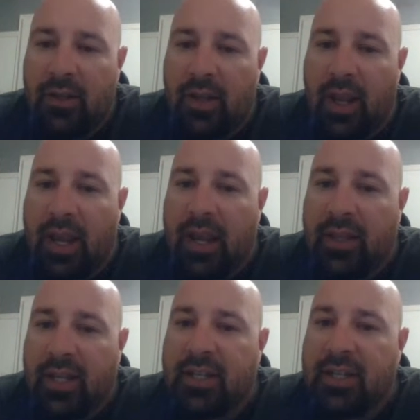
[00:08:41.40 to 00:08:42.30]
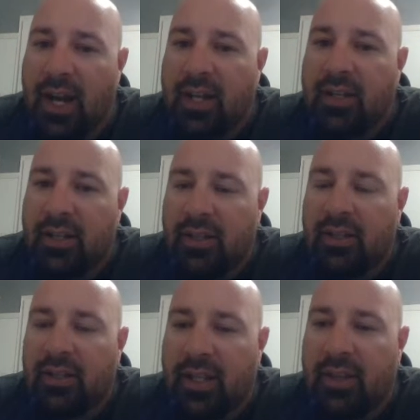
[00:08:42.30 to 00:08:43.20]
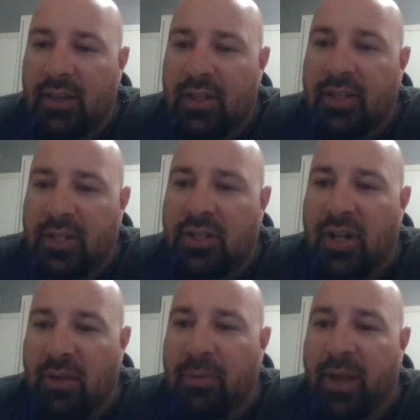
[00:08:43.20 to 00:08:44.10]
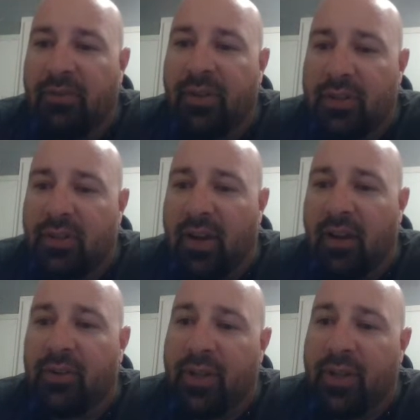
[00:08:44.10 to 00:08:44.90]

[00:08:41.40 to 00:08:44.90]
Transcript: And they decided that a decision had to be made for their survival.